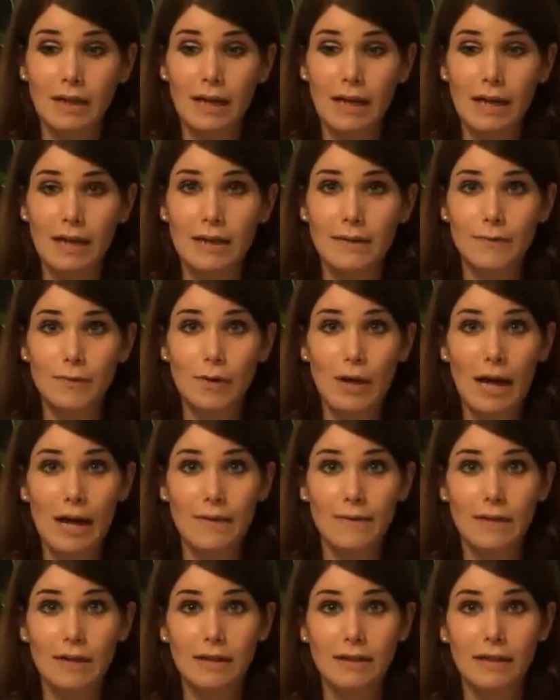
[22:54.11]
And if you
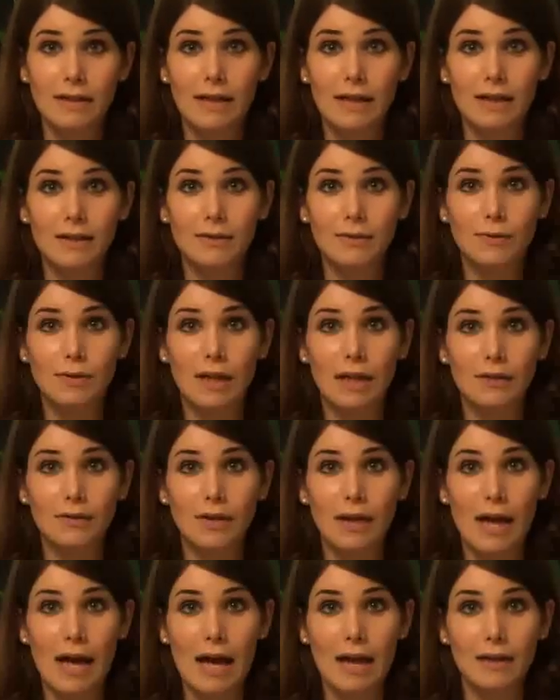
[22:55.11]
have anything else you'd like
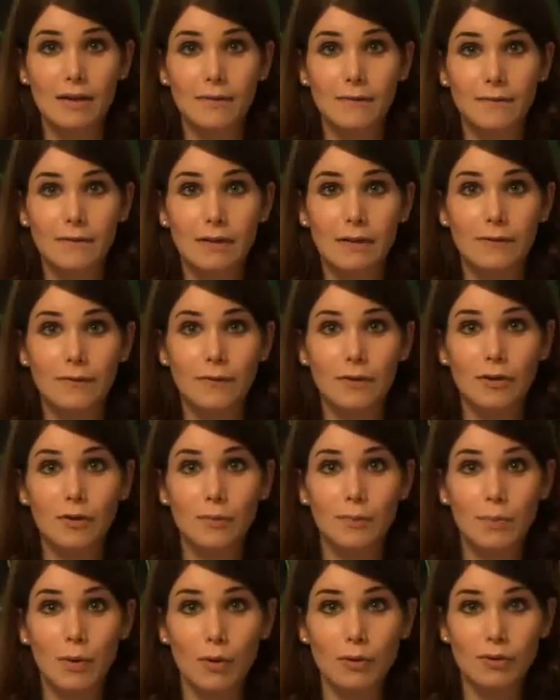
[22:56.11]
to add, feel free to
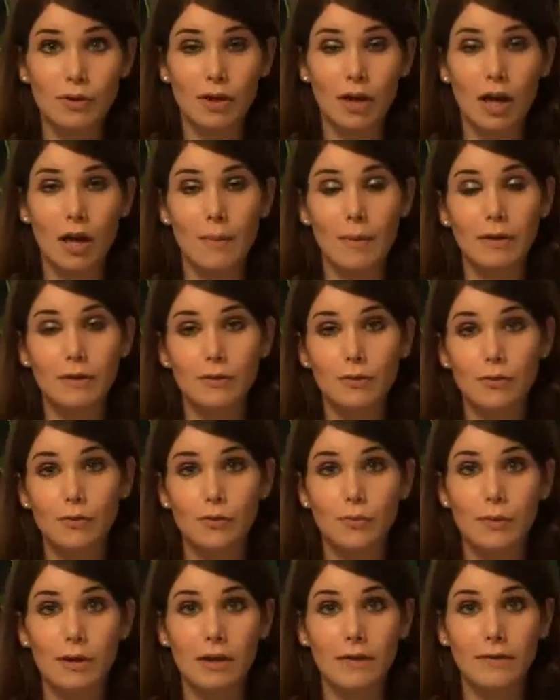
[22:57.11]
post a comment or
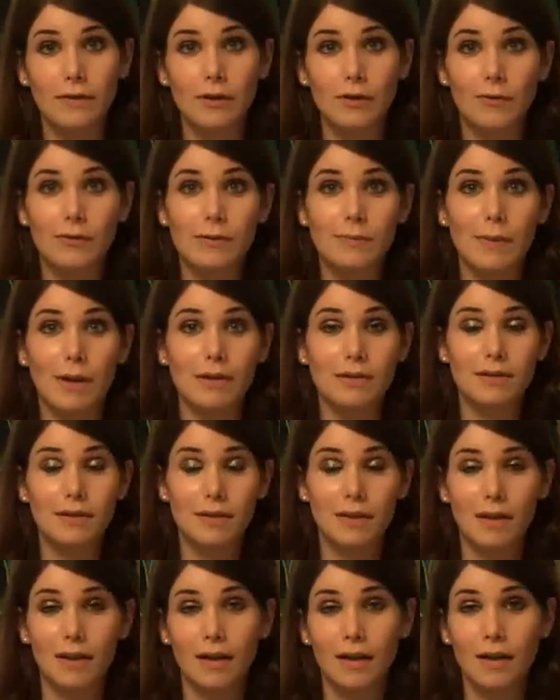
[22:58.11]
to make a video response.
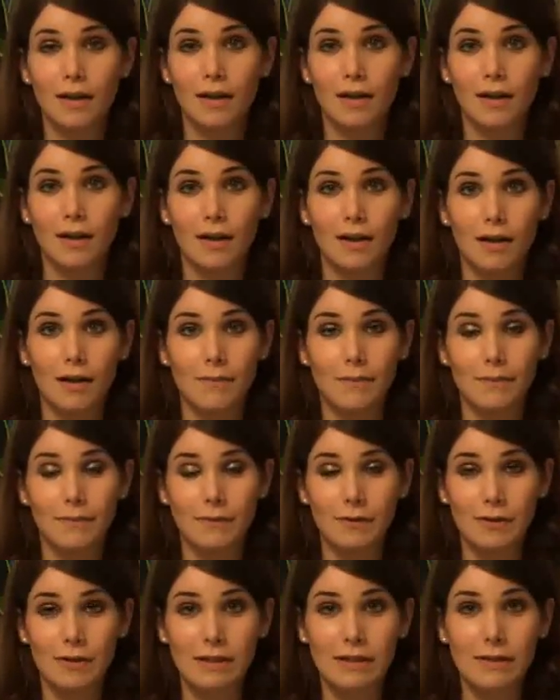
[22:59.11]

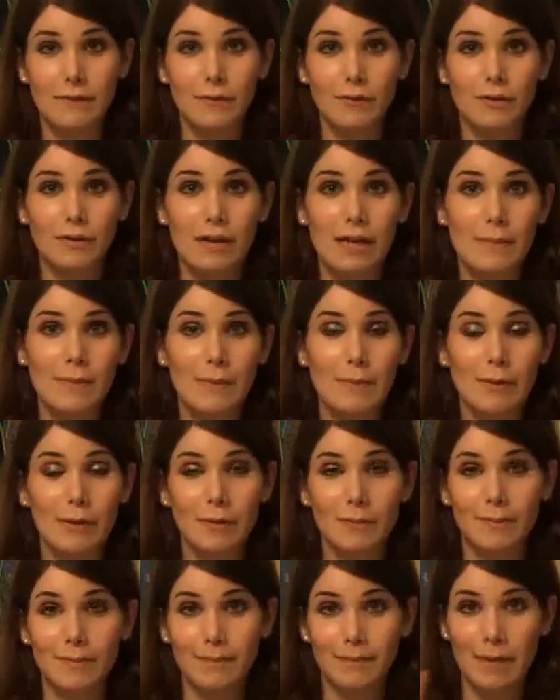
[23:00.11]
So that's it for today, people.
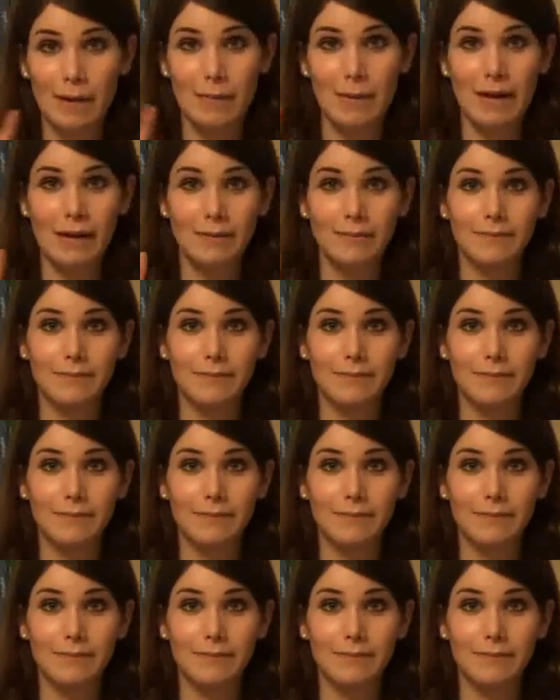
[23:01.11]
Bye bye.